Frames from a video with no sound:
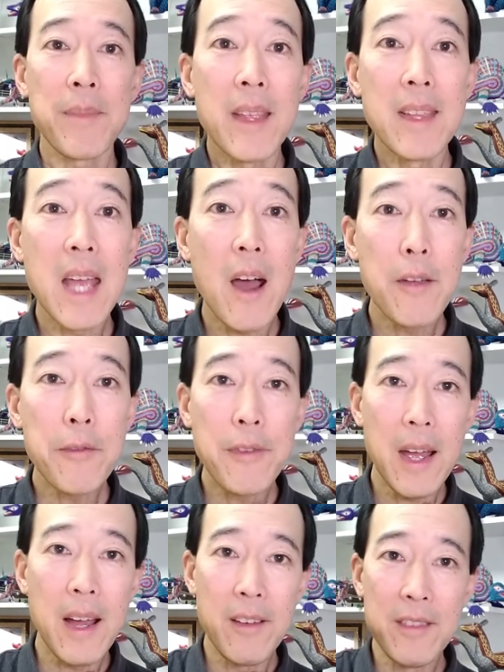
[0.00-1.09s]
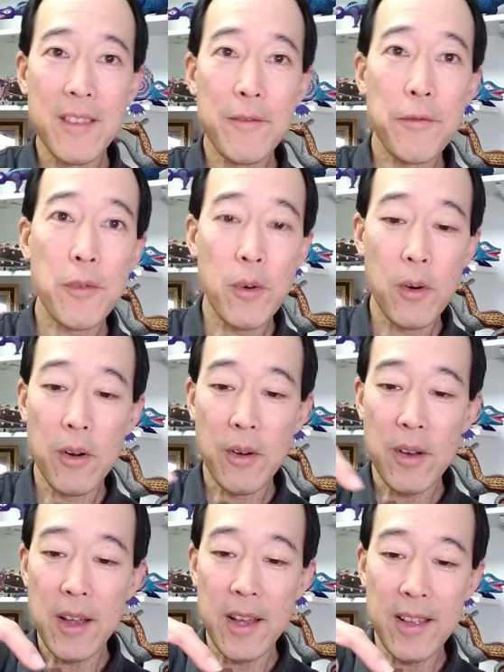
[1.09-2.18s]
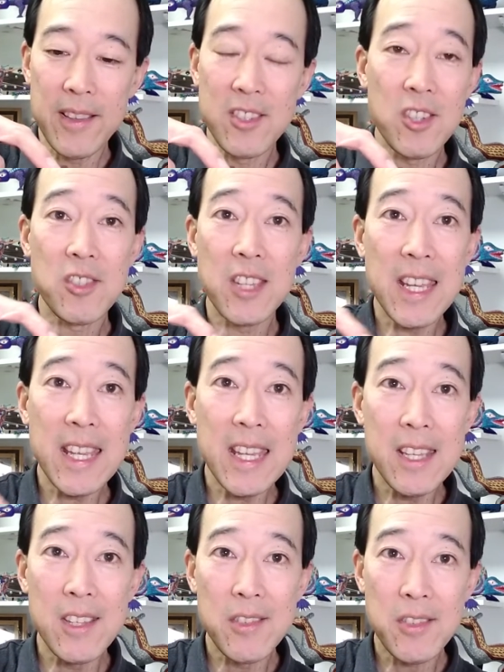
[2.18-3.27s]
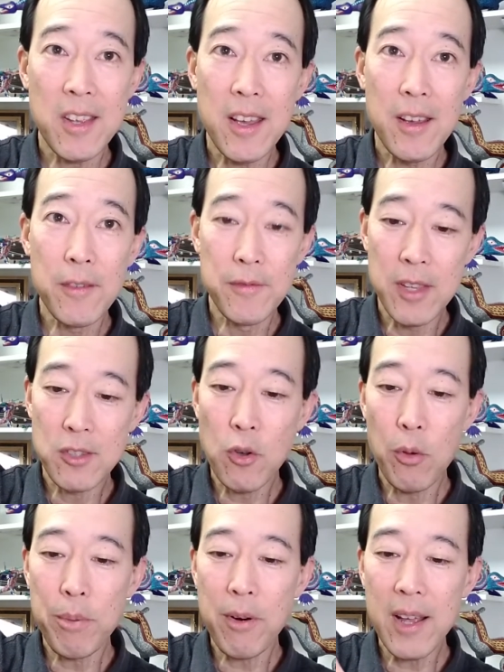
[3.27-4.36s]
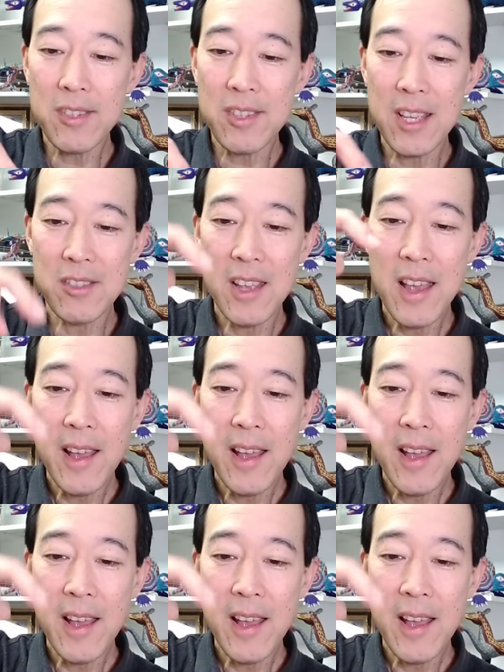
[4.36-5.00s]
Now I've found for just ease of this whole process,